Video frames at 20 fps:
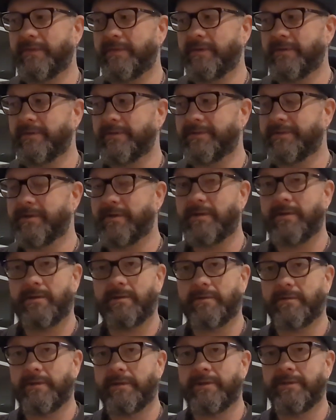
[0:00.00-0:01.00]
and it's
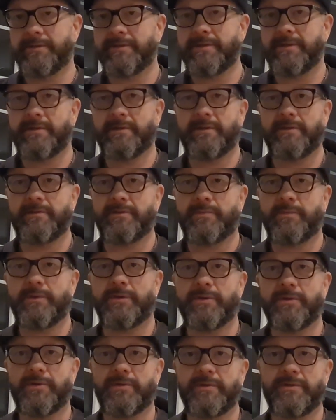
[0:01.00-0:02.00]
all Insta and
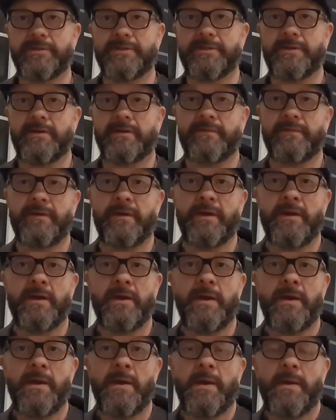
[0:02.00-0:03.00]
Twitter and stuff.
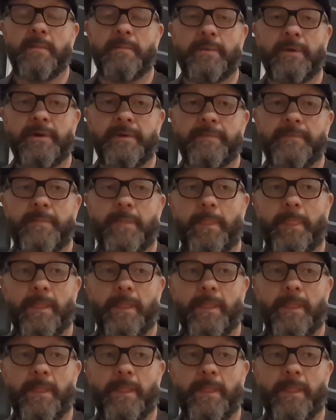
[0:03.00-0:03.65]
But